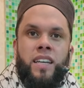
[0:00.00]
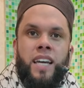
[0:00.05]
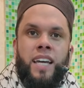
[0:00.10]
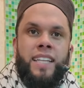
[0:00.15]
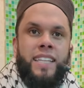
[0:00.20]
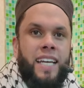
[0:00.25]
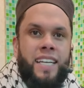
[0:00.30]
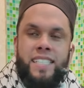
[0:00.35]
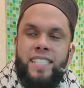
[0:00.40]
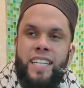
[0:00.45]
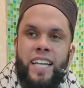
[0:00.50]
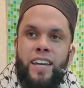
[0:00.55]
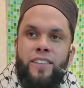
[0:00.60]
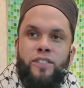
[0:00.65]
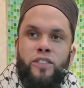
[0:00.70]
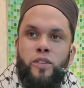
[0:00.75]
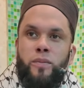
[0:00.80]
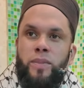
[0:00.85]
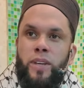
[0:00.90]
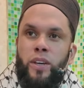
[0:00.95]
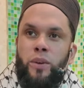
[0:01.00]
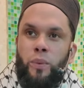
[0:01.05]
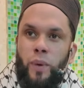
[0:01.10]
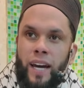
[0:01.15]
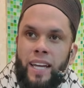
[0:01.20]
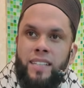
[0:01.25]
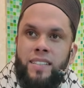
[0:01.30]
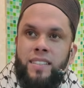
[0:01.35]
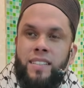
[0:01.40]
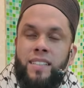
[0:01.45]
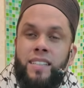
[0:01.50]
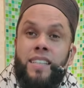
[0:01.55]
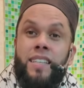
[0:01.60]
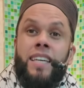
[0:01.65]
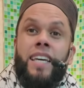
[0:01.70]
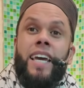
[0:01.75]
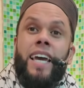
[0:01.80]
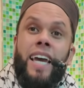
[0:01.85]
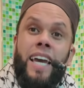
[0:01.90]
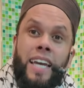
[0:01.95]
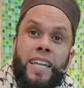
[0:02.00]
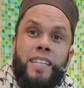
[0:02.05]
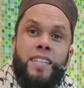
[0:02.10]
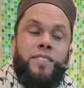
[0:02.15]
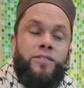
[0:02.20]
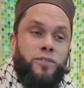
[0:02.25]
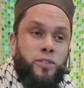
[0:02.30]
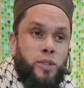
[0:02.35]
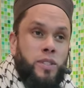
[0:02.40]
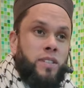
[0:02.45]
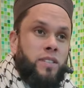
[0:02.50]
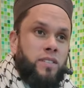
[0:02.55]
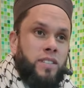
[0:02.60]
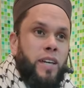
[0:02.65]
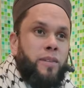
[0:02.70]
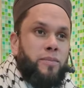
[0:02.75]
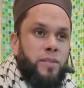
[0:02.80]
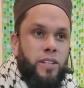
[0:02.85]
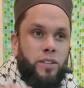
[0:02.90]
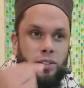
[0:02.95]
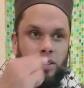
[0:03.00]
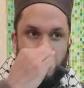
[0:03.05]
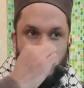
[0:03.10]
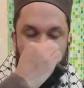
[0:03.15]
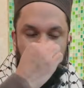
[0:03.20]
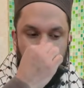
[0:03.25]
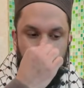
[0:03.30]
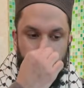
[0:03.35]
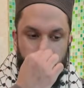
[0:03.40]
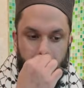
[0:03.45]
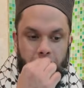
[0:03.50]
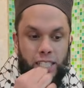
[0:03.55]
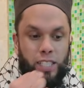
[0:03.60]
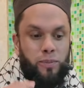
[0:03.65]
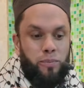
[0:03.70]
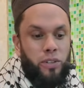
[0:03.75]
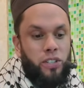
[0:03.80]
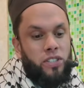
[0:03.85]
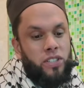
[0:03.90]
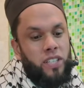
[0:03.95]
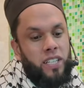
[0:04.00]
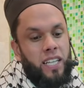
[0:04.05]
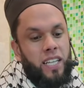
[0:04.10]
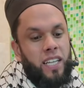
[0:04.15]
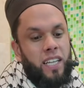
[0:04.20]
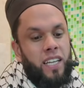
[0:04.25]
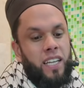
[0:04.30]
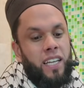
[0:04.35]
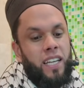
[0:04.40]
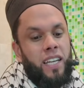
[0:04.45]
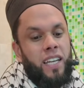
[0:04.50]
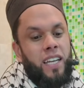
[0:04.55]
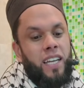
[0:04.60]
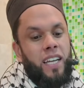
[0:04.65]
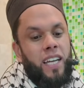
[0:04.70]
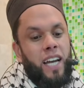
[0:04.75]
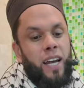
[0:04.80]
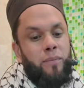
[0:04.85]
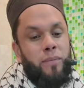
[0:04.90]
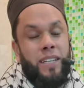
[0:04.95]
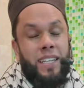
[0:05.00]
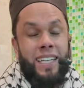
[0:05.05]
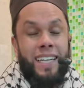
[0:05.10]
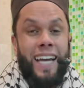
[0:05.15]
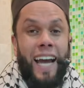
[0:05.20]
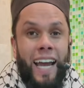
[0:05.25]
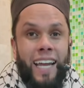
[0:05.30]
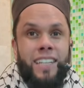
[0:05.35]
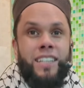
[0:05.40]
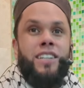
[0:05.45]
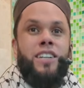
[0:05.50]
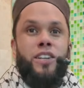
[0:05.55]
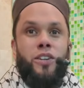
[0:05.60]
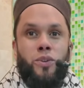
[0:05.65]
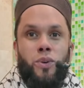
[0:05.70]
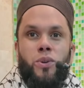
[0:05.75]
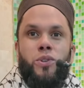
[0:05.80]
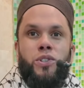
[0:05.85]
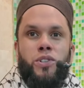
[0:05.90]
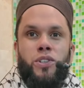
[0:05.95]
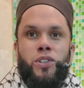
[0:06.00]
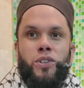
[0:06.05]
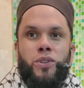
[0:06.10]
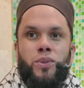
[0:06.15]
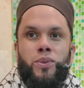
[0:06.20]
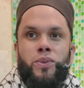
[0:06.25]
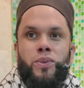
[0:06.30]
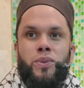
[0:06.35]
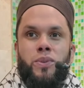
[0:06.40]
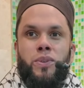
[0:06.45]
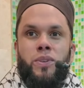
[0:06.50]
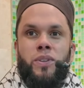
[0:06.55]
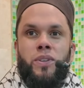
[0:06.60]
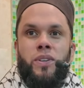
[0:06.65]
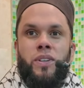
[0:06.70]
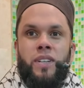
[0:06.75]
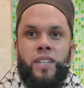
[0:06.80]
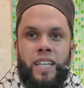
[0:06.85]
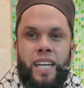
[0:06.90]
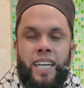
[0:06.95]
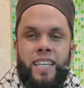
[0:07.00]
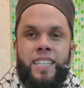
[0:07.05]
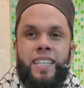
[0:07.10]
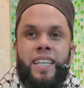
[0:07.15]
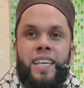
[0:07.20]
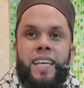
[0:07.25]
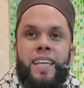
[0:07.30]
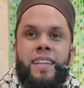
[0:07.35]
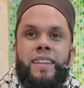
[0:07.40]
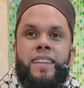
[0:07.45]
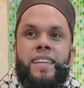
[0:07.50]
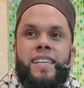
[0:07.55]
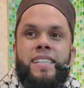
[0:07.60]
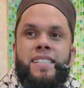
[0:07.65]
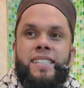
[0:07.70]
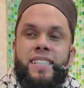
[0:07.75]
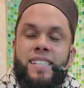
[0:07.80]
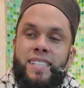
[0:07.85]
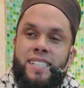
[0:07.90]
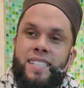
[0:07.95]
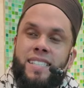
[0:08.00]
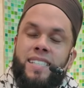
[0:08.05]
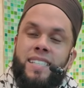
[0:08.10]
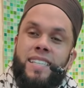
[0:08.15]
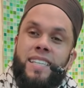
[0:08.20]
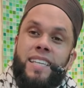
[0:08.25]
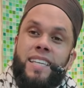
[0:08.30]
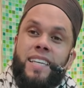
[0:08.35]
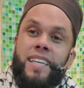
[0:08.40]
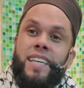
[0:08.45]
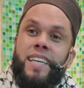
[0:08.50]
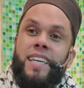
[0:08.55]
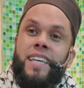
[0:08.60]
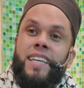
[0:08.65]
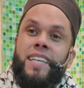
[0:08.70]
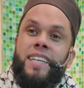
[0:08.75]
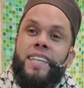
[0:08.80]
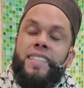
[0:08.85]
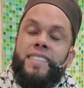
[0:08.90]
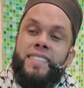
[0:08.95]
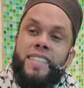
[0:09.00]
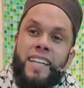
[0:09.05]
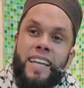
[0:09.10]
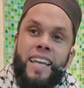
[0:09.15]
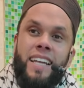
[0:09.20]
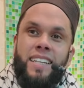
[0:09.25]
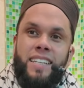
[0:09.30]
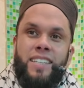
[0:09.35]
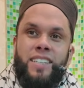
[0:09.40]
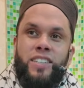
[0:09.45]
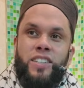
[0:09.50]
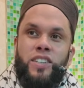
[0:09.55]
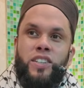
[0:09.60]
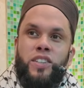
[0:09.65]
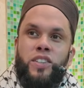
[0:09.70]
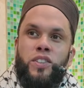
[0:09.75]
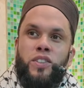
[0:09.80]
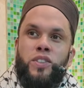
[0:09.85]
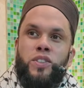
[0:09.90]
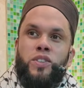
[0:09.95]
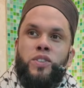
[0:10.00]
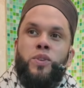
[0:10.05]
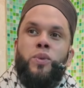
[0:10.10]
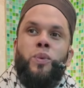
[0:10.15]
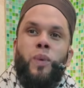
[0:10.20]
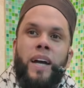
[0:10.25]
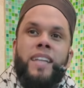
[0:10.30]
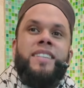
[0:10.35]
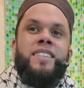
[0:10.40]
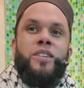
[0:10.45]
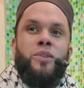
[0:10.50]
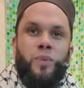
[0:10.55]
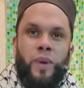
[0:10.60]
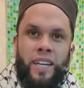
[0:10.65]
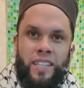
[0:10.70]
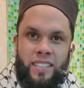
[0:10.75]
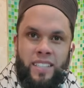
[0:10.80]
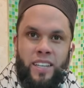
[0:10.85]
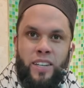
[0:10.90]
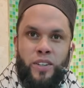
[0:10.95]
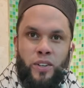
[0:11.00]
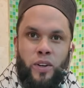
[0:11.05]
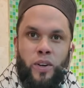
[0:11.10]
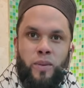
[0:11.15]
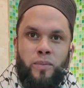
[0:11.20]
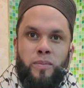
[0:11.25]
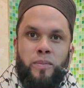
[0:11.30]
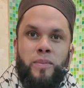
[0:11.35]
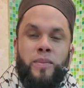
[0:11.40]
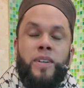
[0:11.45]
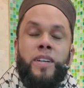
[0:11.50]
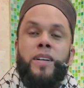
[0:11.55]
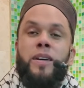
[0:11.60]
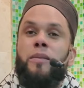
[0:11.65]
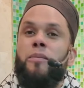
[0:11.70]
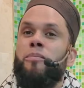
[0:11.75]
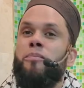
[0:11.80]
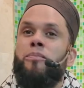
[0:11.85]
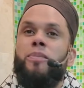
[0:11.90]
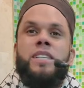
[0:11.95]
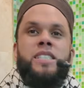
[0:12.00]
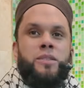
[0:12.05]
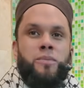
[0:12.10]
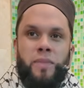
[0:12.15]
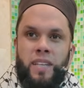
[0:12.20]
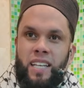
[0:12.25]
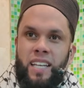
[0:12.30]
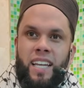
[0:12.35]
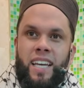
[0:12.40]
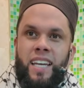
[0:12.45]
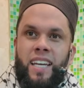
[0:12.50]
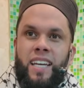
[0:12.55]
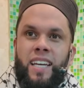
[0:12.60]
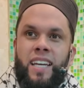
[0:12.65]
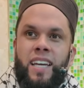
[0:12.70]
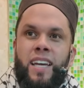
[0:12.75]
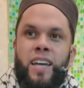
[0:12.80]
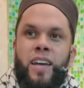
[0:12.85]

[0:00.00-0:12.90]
It doesn't have to be white. And for Cape Townian sisters especially, I'm going to kindly caution you, right? There's this trend to want a white ihram. Bismillah.